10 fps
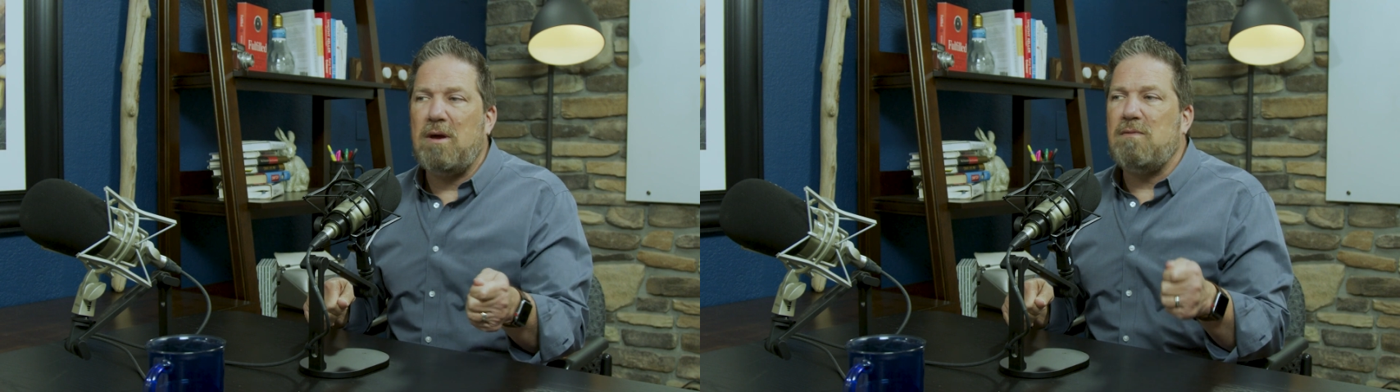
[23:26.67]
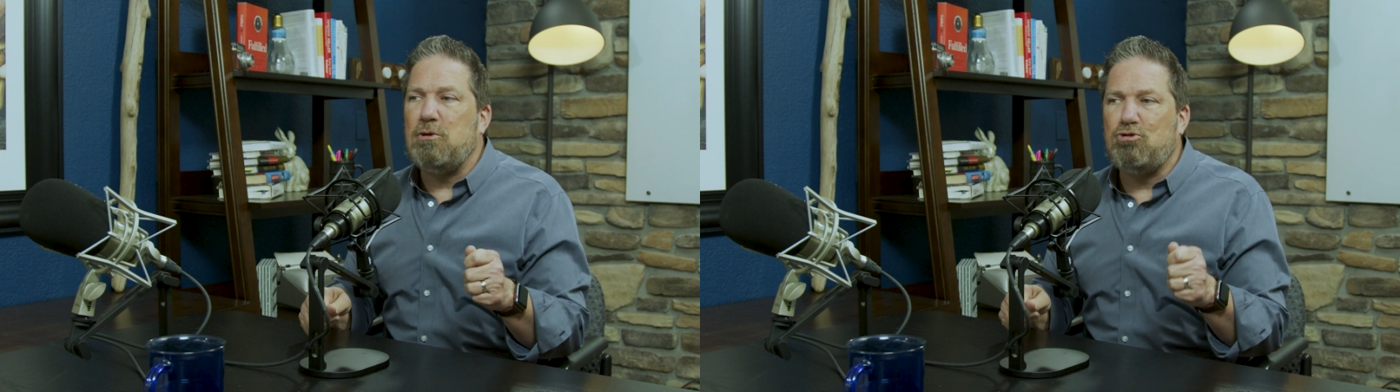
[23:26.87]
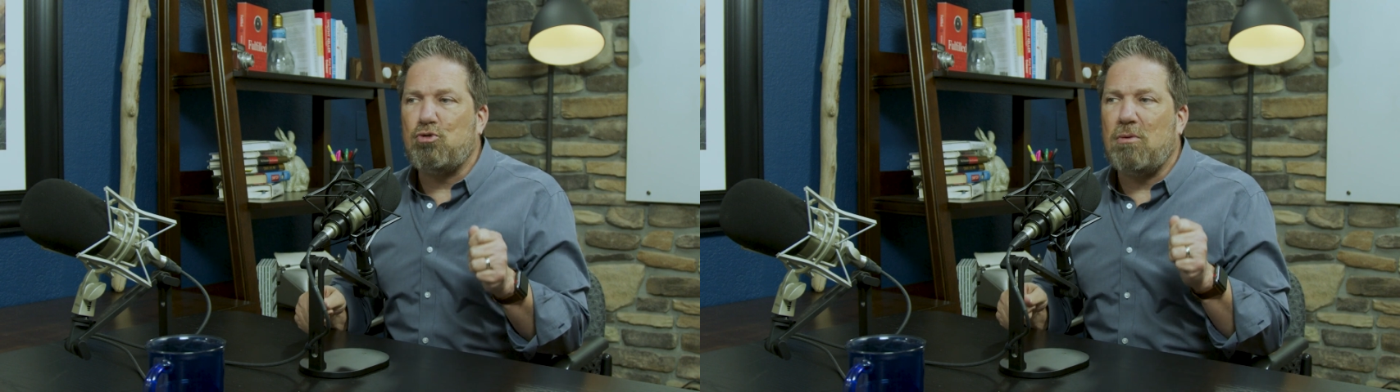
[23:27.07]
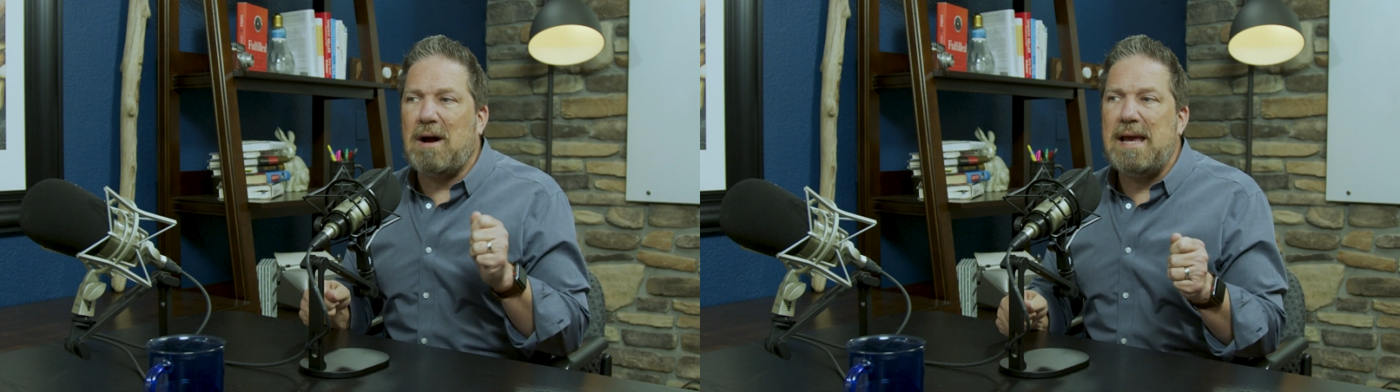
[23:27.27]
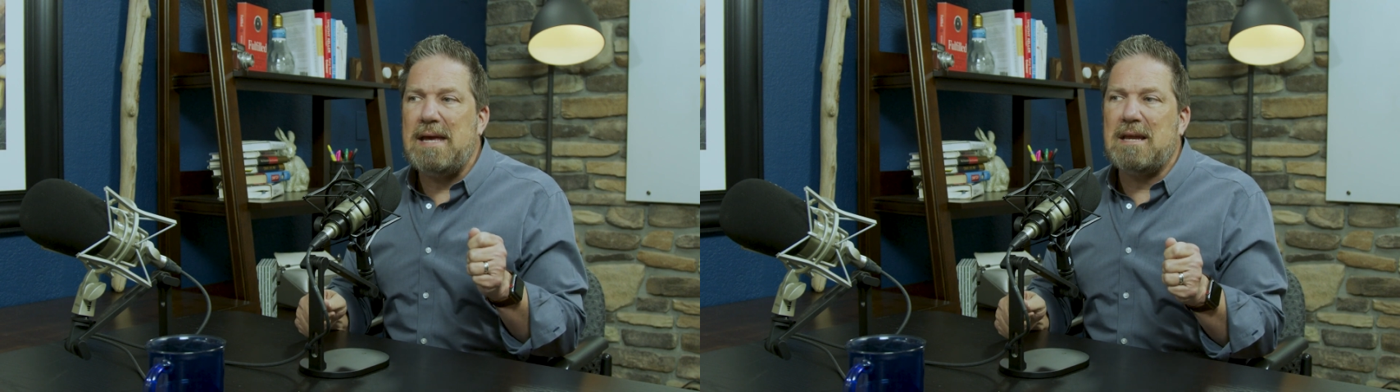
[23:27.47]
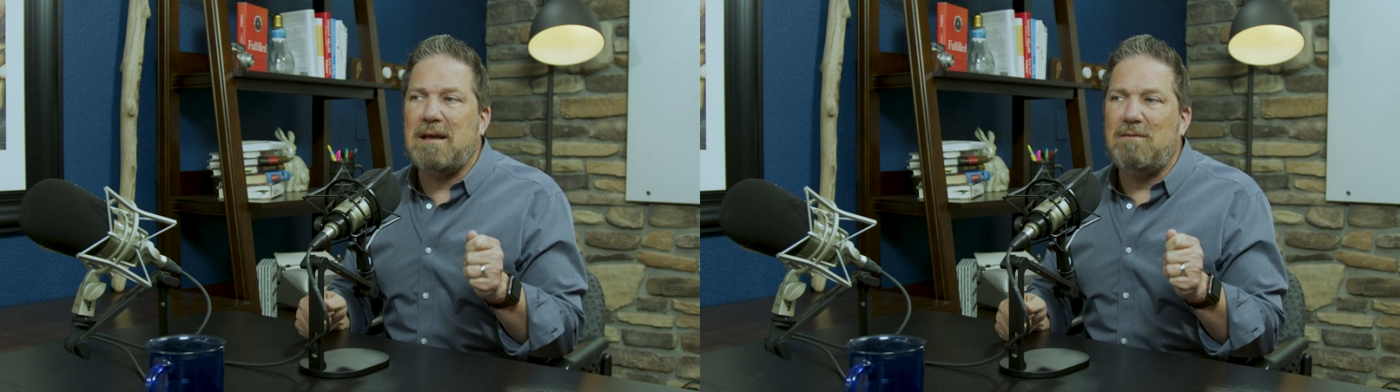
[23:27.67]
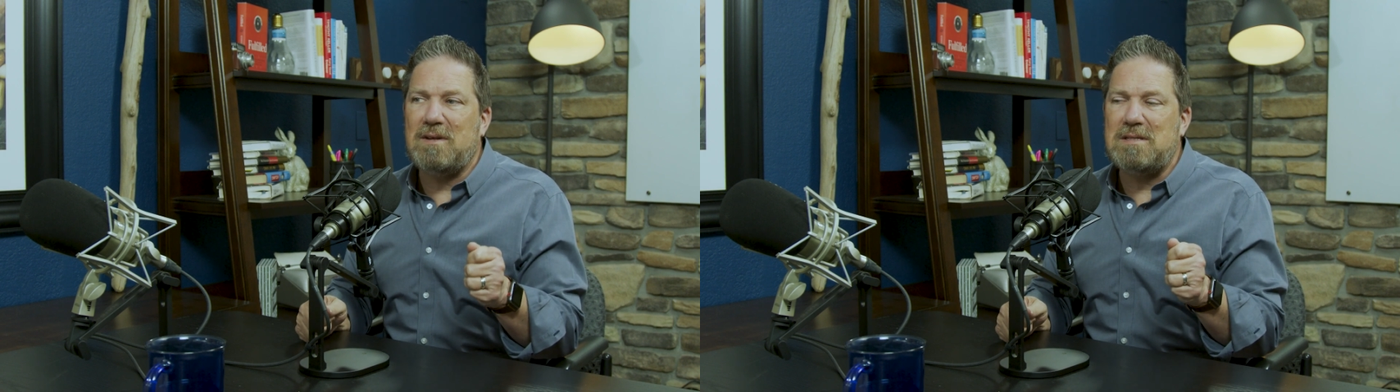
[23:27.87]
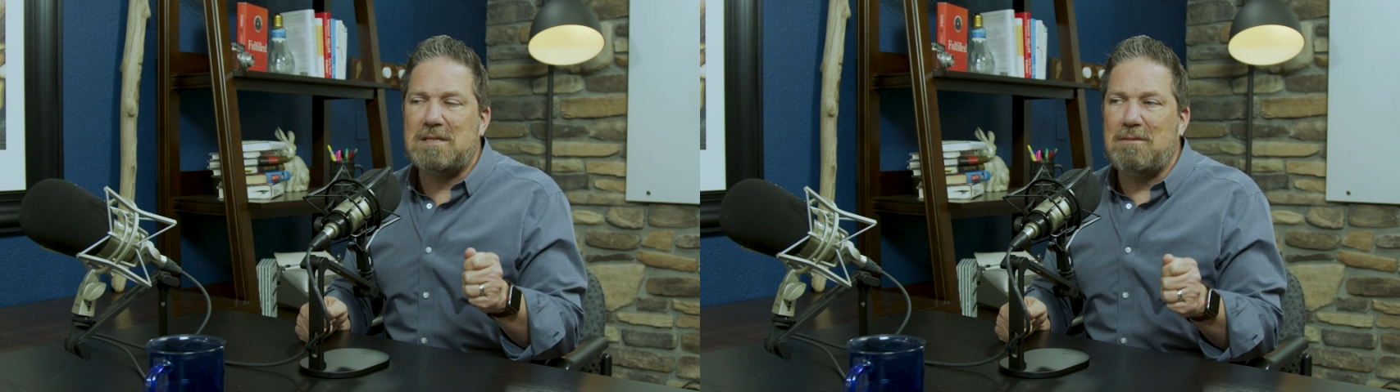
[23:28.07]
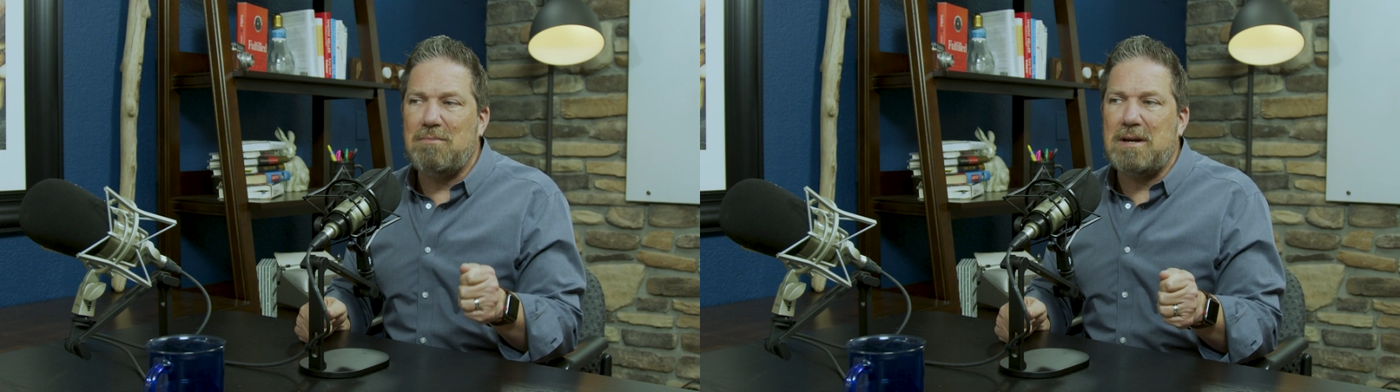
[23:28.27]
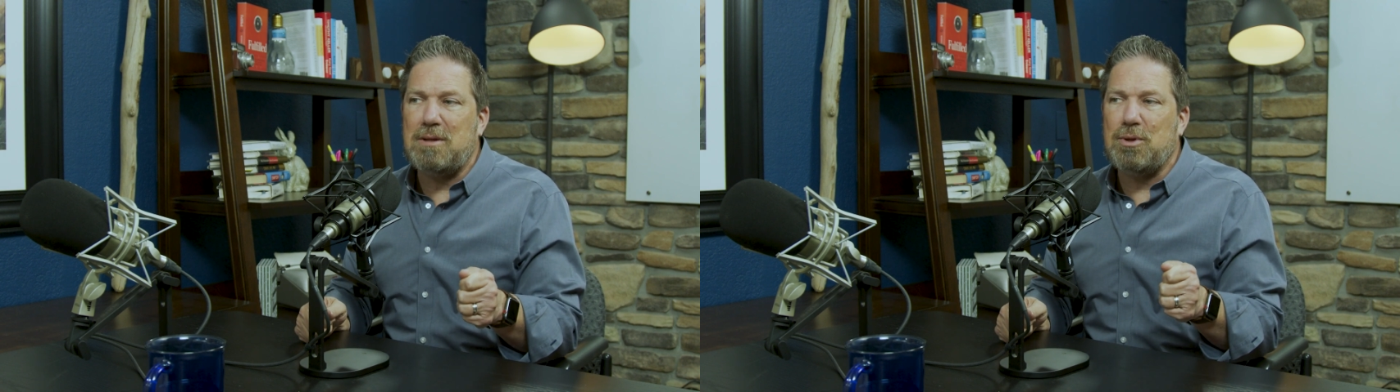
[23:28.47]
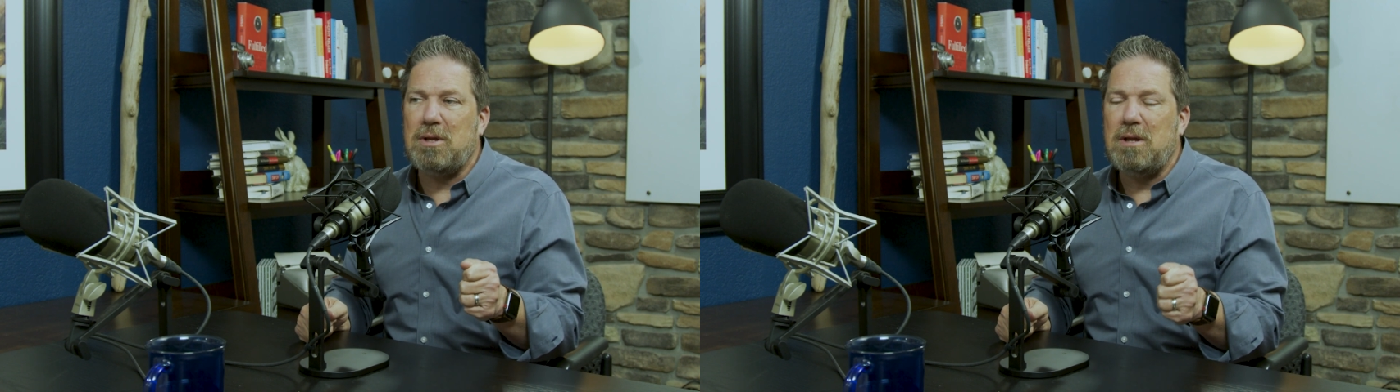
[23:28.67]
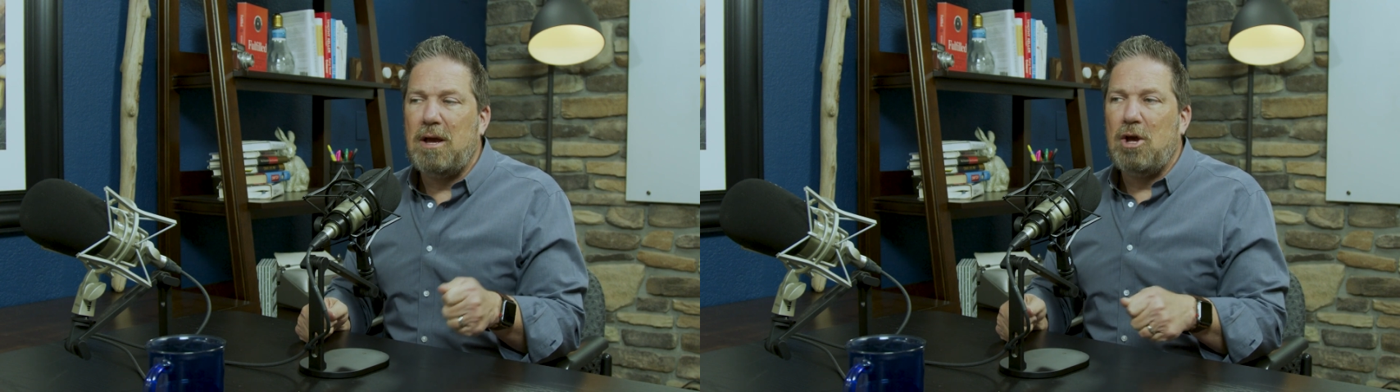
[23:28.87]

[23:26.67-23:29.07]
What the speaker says: If you try and convince somebody that